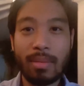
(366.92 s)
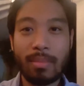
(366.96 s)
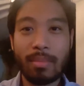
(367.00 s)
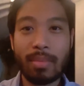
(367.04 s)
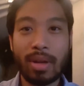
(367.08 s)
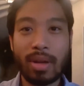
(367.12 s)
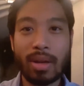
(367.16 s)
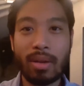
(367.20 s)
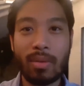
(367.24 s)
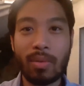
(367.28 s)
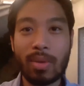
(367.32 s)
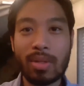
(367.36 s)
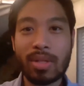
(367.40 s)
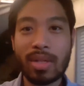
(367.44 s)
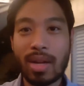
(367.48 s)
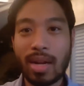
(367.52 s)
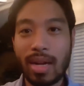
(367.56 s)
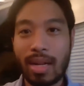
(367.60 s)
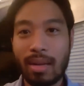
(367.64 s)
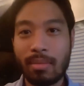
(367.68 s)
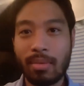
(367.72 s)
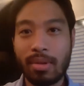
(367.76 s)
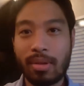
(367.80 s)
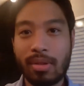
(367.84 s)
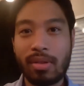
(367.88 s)
but I was not
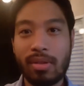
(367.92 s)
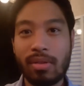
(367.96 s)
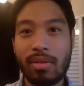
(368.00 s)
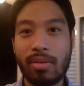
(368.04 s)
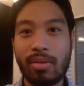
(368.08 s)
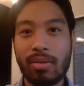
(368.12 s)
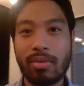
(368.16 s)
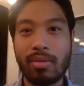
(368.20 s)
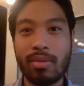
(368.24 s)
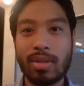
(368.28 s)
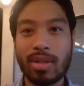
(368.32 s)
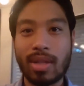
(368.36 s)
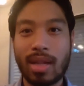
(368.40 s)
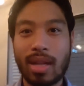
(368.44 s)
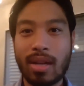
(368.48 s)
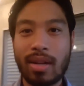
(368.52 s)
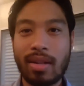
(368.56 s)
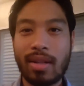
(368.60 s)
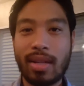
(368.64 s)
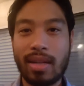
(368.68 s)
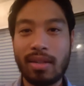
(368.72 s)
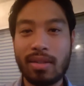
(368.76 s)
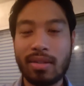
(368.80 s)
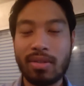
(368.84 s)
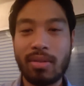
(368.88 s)
able to. There was a lot of
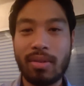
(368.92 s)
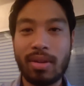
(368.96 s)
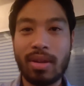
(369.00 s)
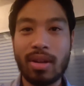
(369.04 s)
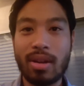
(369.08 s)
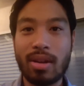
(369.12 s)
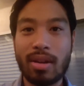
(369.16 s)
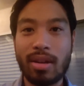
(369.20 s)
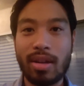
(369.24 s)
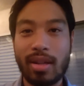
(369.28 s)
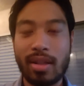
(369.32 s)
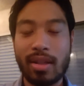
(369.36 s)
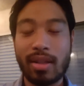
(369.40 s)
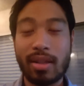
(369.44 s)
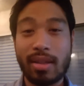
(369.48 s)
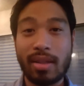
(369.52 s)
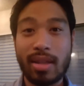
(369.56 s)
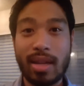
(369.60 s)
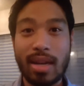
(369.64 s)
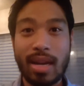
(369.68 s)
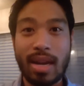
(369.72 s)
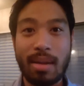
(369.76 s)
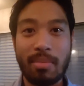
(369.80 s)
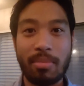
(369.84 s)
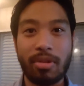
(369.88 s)
things going on in
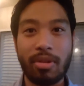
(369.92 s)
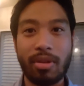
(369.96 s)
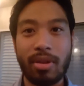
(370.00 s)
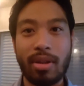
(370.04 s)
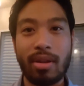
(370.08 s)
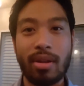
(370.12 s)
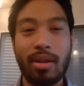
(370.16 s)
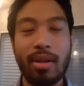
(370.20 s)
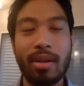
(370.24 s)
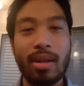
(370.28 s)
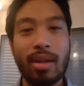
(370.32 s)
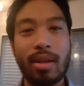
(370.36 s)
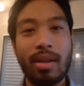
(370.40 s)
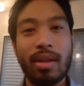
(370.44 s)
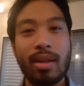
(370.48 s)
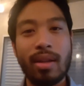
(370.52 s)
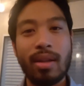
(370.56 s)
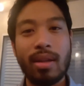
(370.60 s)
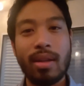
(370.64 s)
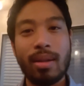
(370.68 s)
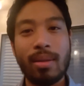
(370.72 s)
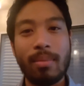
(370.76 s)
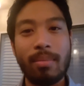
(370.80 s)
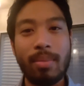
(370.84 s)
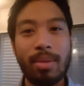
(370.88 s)
the neighborhood,
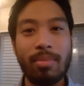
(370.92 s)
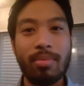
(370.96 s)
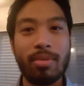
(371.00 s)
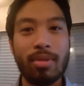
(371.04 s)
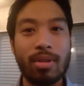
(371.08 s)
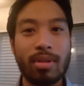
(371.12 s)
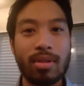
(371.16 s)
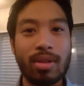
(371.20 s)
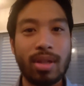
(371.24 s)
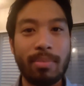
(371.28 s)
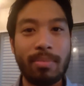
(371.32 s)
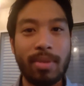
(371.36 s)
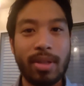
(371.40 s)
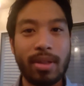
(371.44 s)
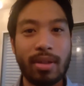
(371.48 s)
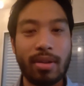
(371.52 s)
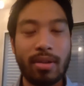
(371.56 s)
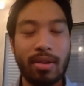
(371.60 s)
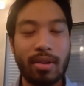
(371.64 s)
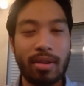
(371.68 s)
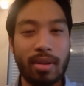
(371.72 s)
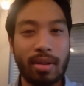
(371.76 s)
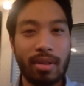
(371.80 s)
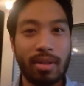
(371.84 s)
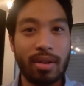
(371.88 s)
people clipping
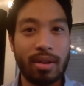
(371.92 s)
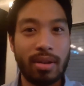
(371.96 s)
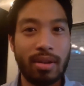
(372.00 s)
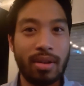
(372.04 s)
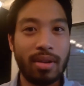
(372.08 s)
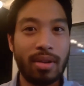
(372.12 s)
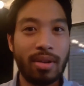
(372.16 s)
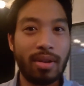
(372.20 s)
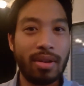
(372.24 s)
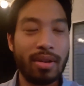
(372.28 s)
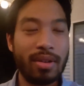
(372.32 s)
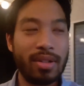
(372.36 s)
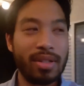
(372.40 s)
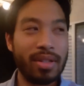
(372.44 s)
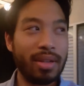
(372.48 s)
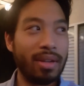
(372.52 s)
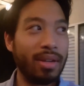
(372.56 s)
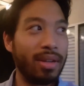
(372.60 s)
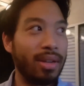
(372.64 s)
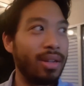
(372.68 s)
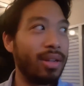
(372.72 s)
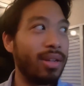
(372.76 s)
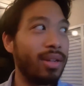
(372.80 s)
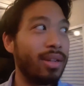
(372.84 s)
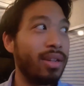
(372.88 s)
their yards
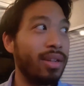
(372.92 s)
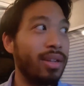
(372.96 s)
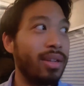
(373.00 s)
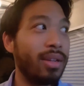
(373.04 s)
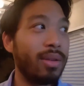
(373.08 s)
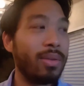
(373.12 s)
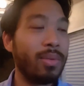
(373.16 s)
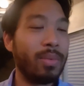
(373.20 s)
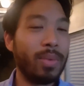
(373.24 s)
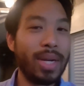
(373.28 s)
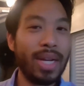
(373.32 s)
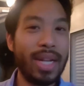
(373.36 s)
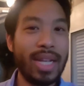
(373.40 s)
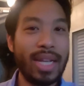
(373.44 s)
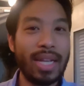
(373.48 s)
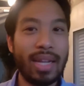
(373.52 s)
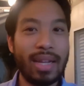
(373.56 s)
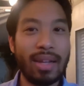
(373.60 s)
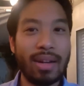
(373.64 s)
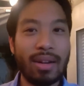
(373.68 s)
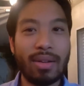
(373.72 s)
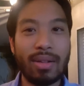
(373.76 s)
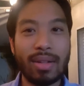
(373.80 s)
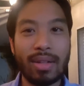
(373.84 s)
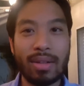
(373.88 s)
and weeding
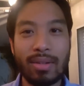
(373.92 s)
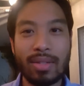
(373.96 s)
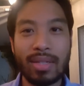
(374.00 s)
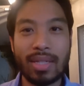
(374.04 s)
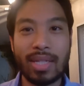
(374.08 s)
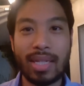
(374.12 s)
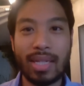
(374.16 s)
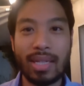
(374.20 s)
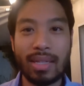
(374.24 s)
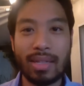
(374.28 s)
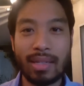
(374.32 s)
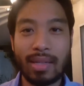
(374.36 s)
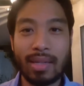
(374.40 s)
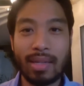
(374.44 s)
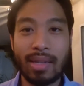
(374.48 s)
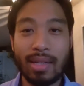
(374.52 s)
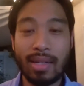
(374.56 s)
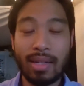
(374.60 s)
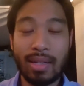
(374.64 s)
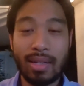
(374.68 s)
and all those things.